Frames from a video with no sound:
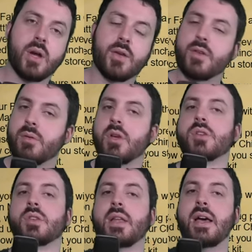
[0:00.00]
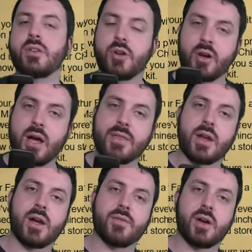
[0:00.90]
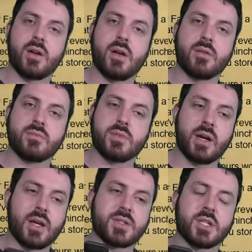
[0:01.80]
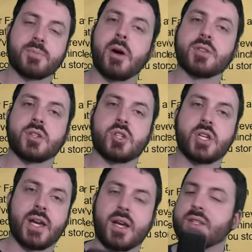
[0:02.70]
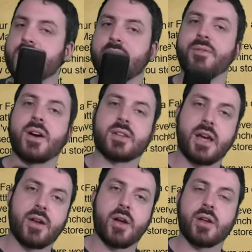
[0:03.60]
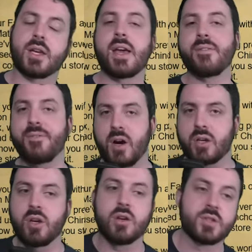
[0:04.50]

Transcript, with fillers: And if you were using that and you don't like that I've, uh, I guess, exposed it to Jagex, sit the fuck down. I don't care. Fuck you.